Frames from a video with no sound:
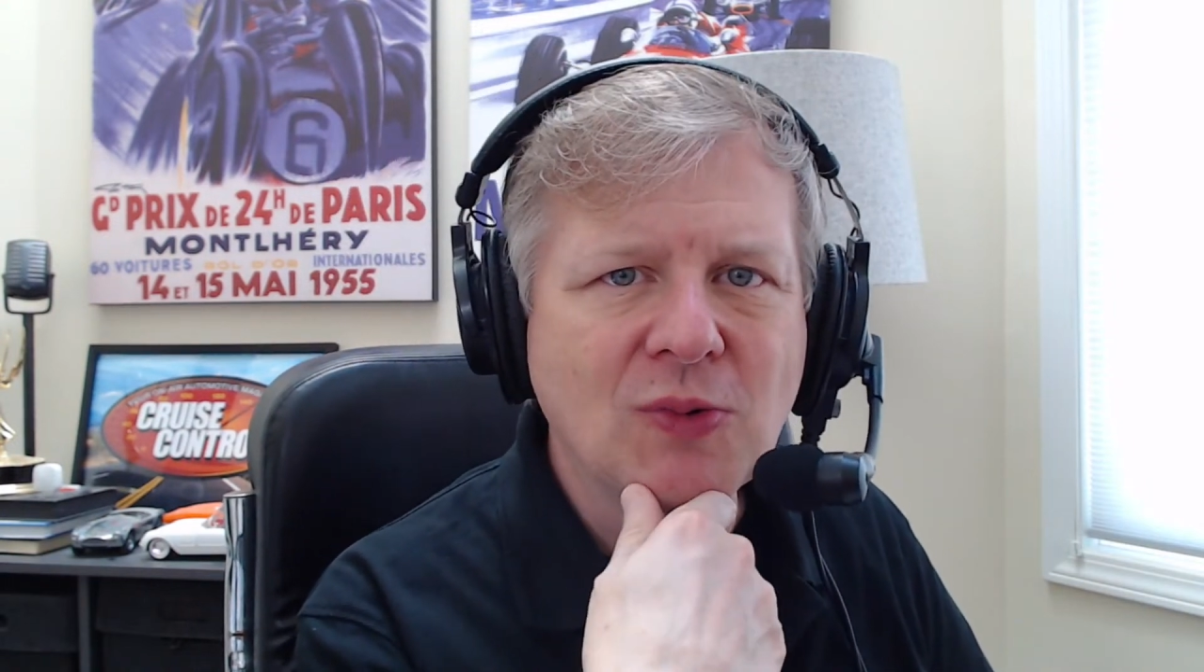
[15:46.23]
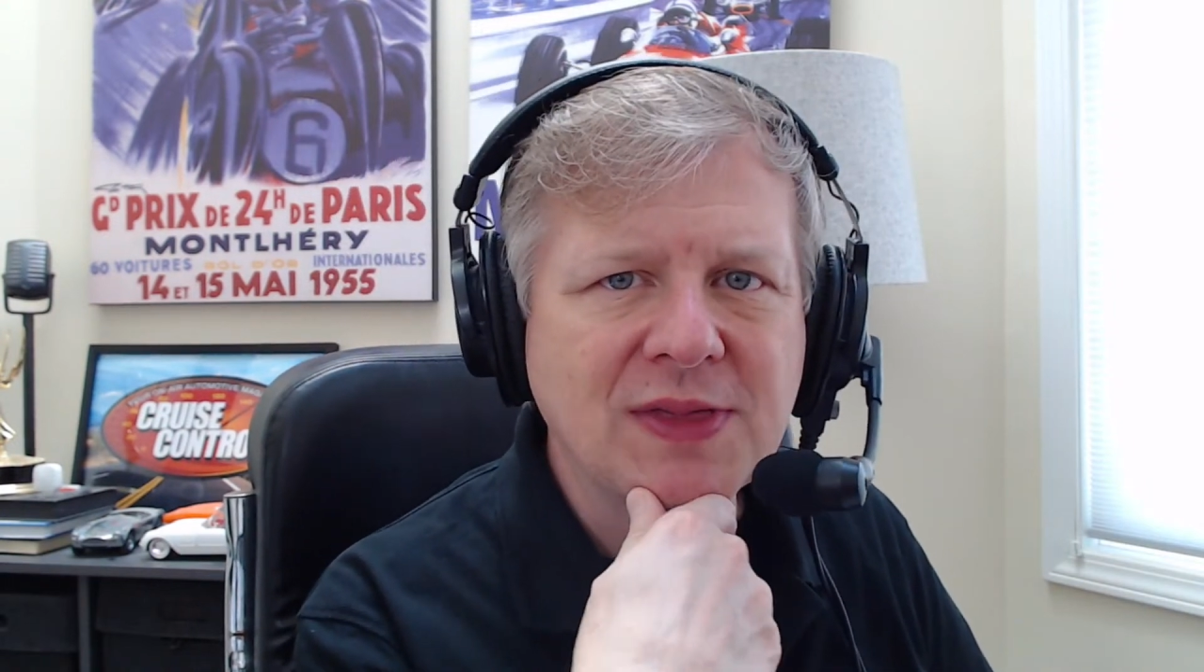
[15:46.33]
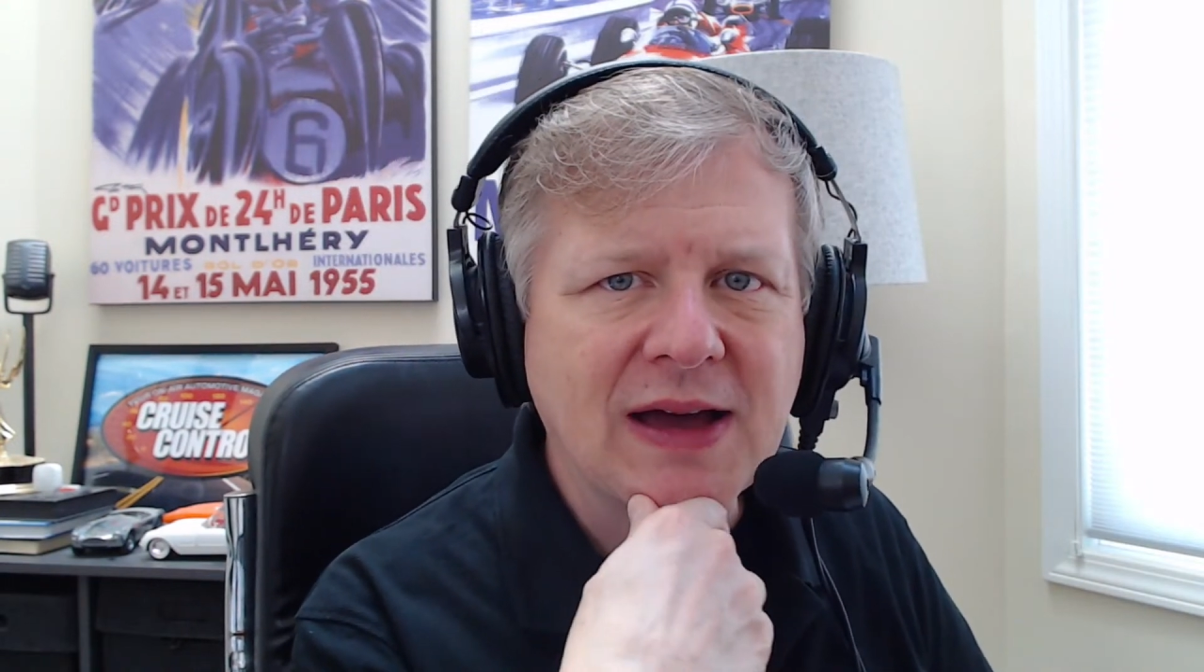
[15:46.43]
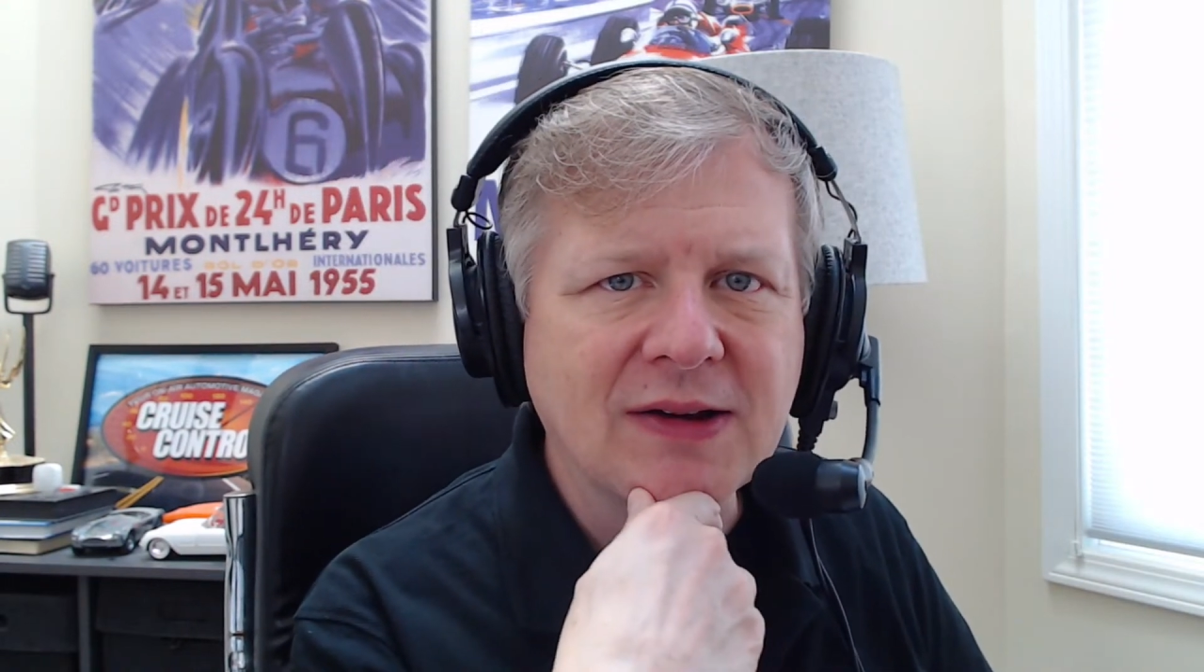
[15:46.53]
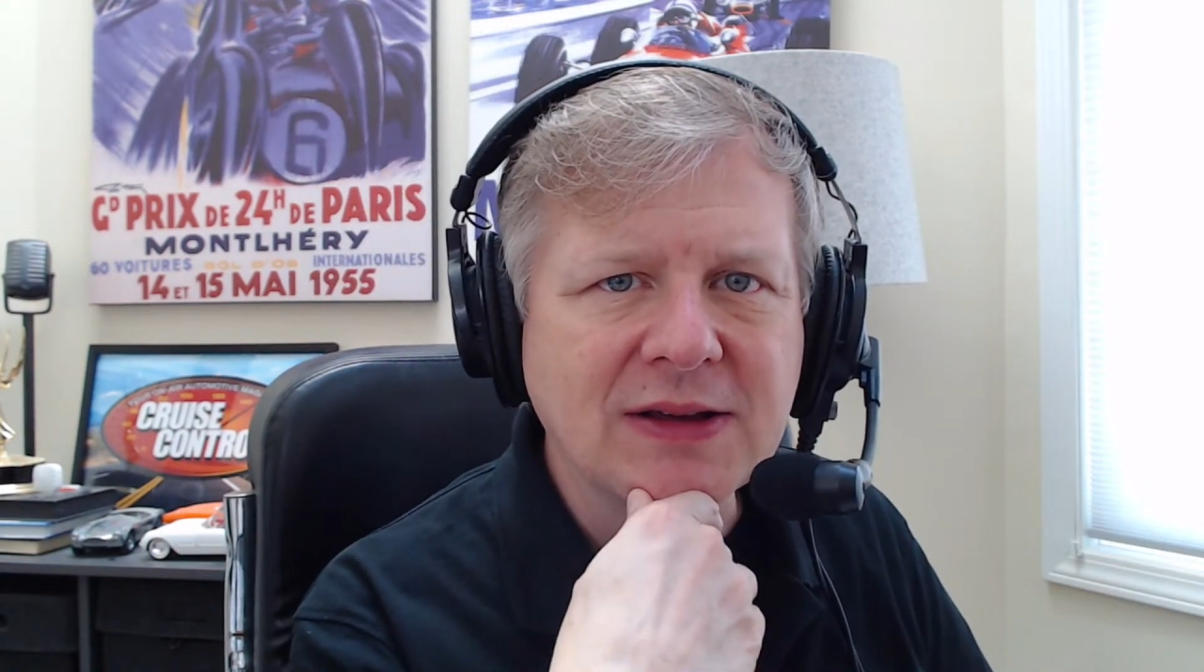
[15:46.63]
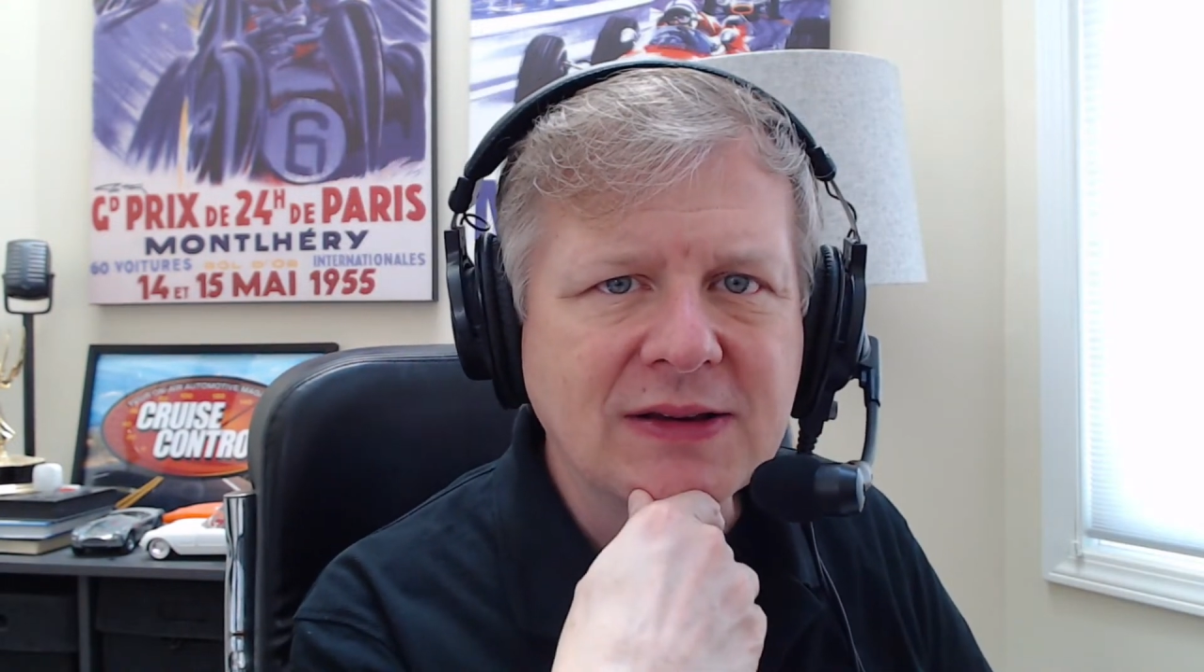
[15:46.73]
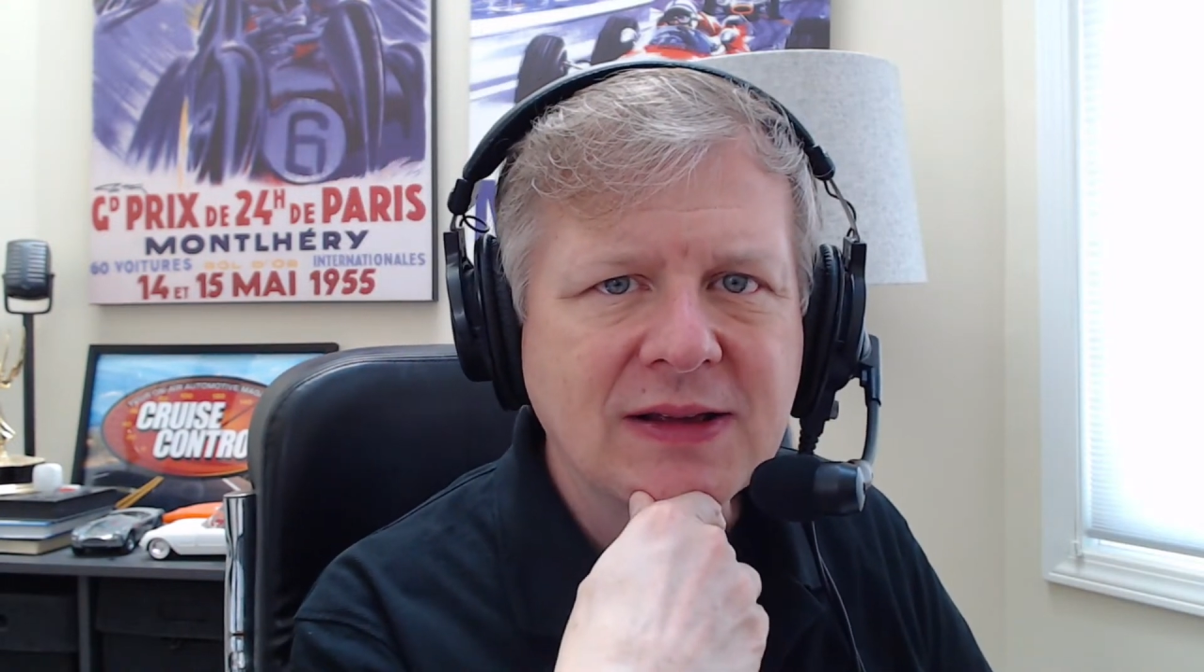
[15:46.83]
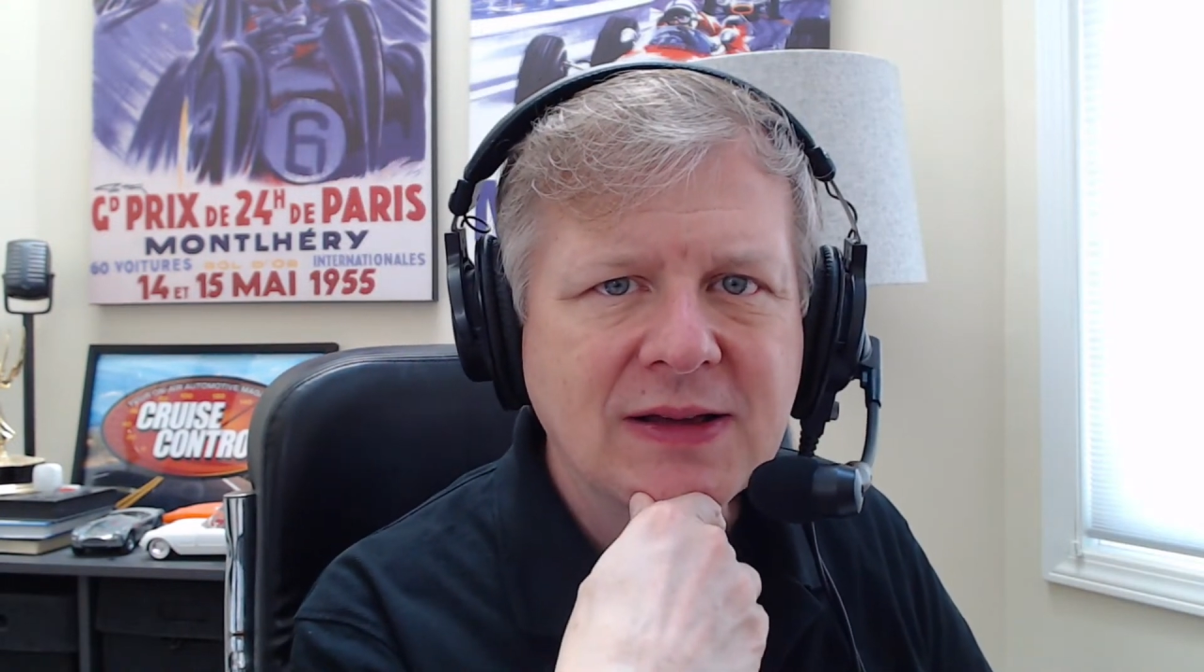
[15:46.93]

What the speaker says: without it